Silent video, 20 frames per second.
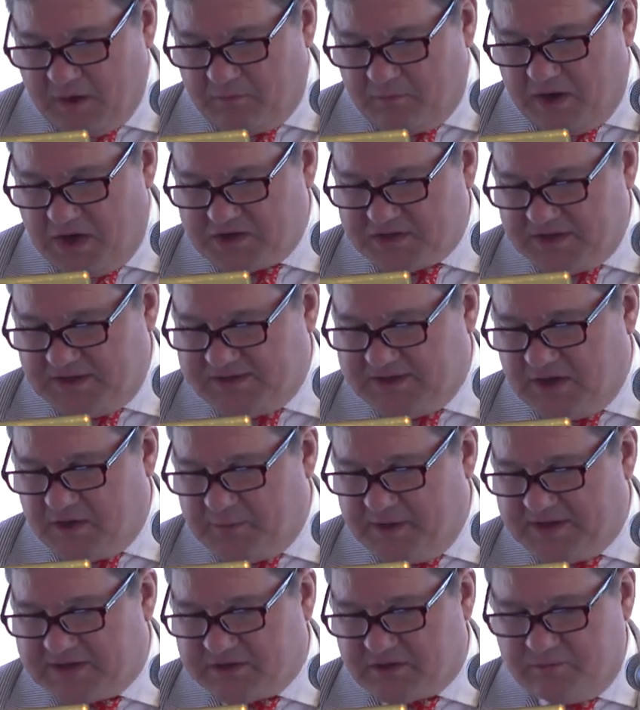Russia, deal
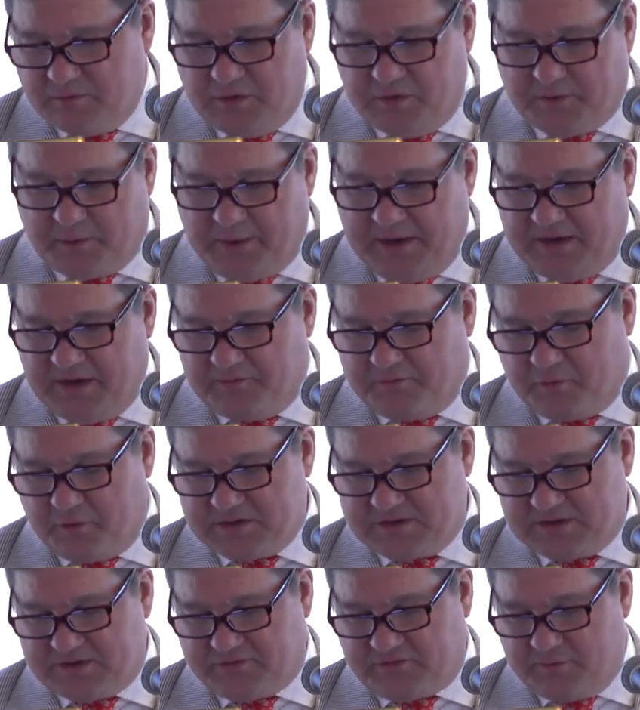reached to remove Iranian
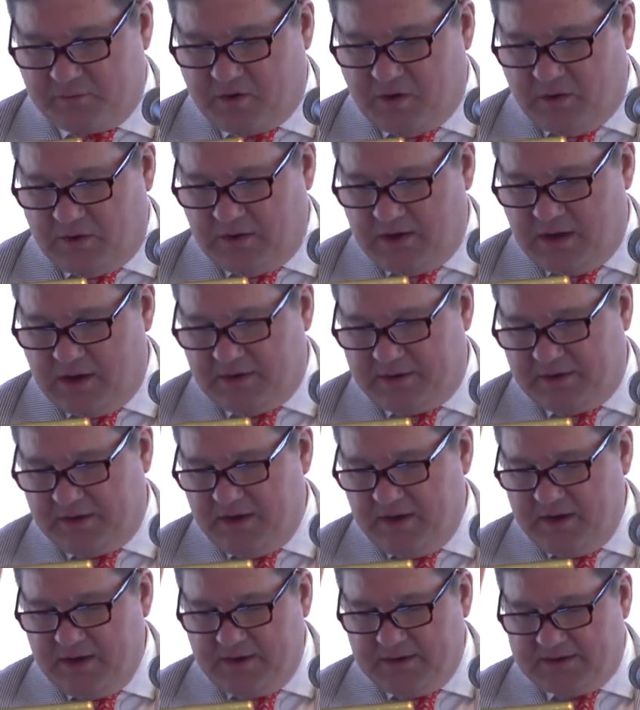forces from Golan.
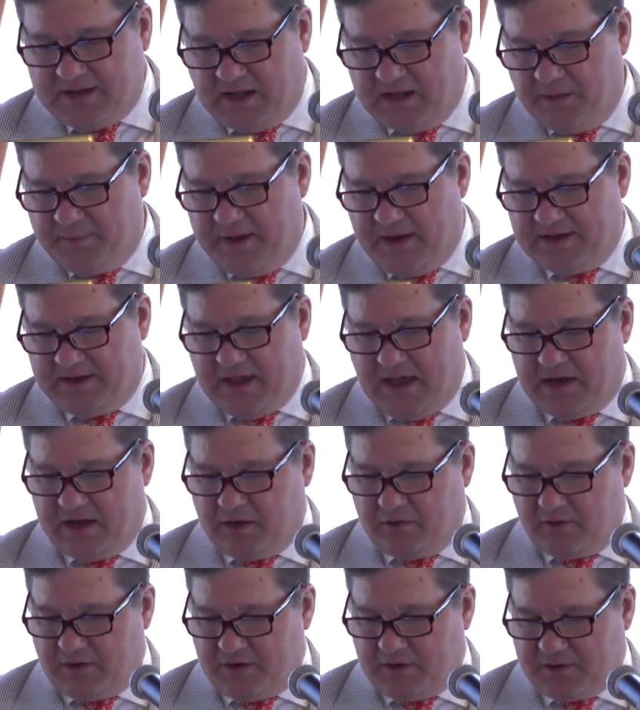Taliban
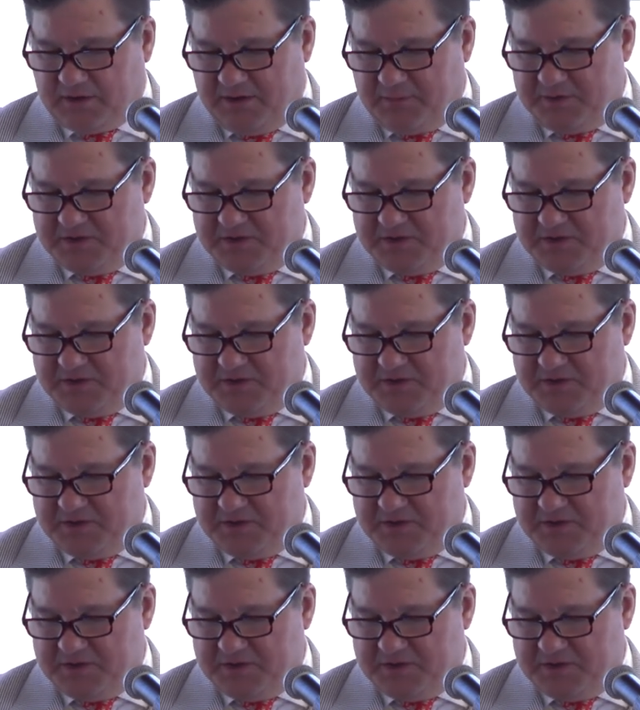categorically